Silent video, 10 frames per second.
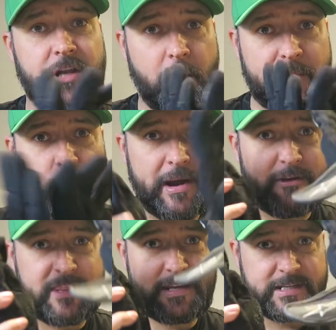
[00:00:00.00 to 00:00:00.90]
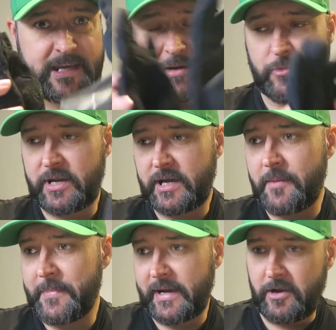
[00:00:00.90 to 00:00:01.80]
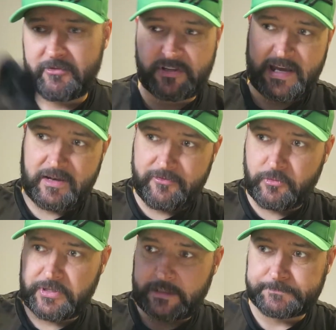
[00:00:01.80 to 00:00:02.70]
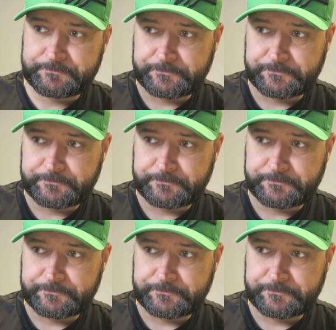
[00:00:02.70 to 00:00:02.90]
I'll be wearing these again when I come back over to California.